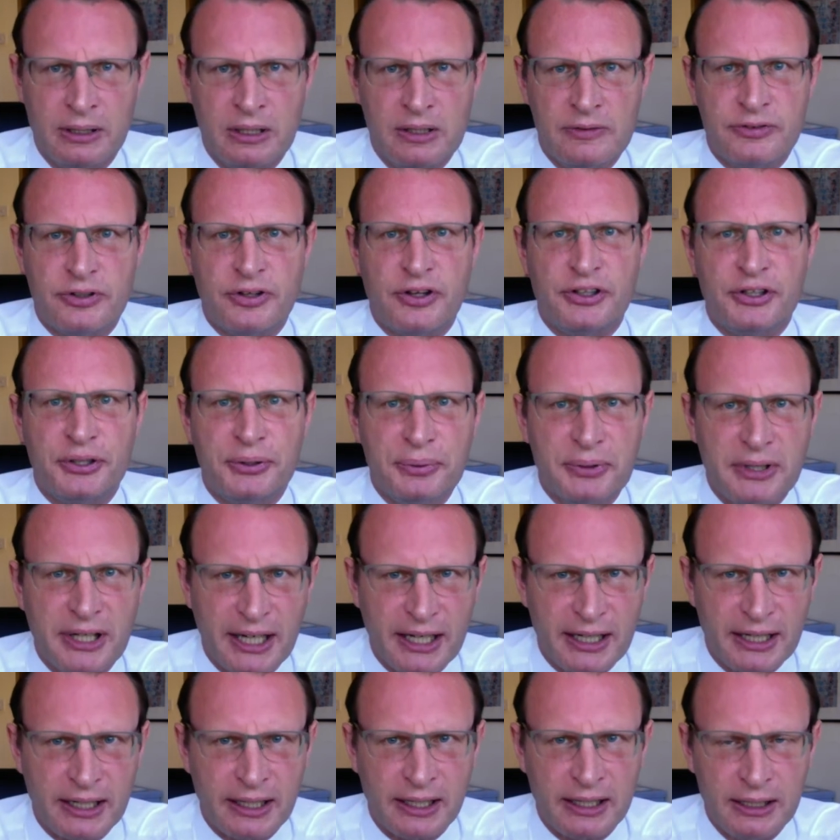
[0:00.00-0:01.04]
for the
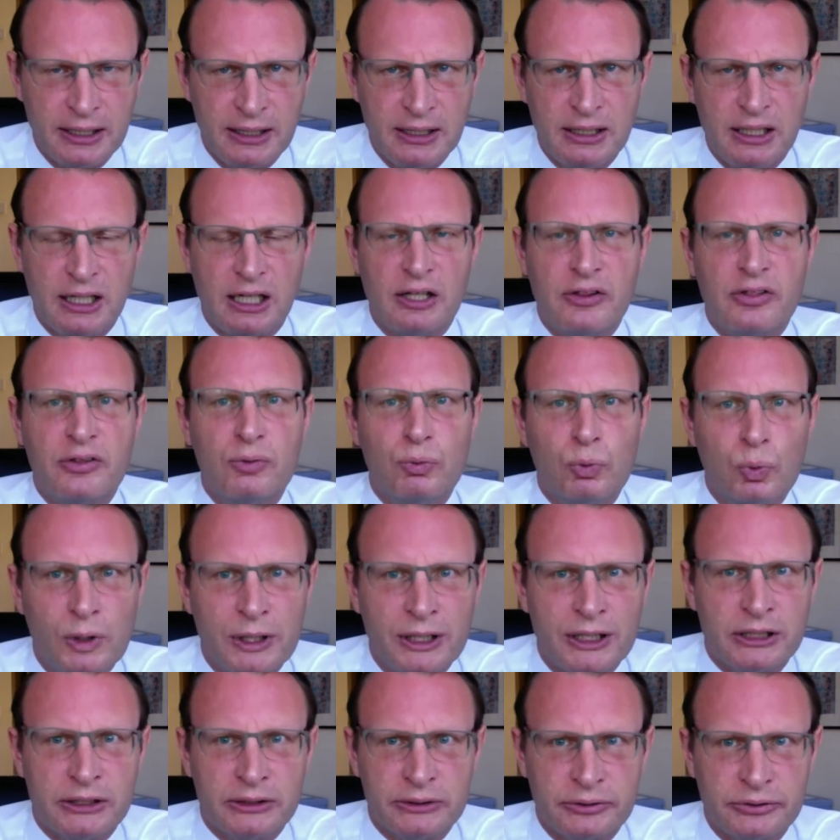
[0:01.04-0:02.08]
UK and the
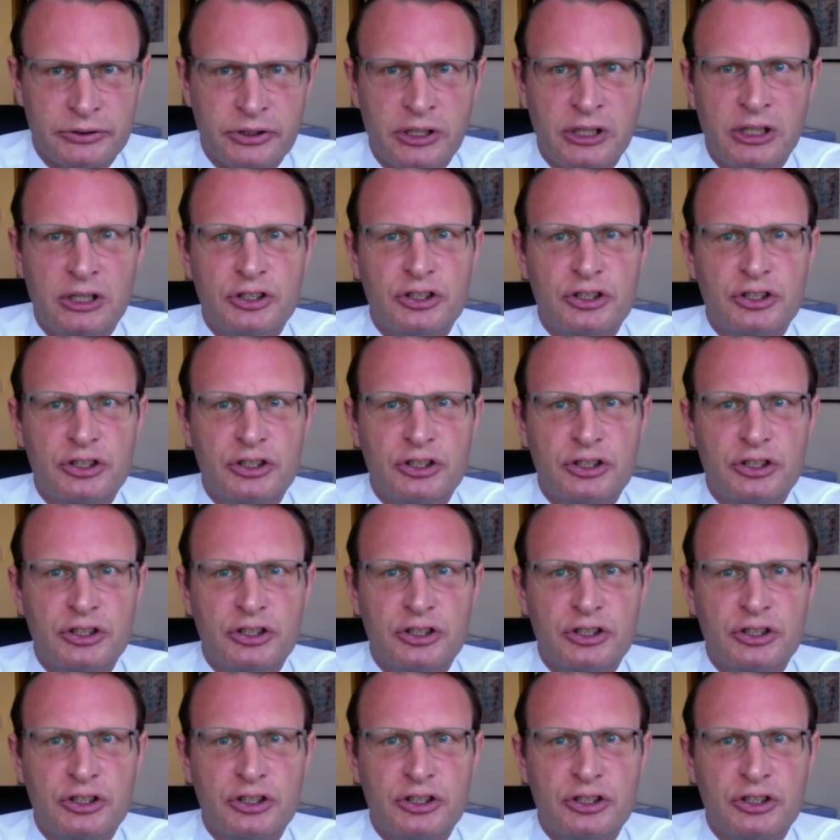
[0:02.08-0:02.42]
world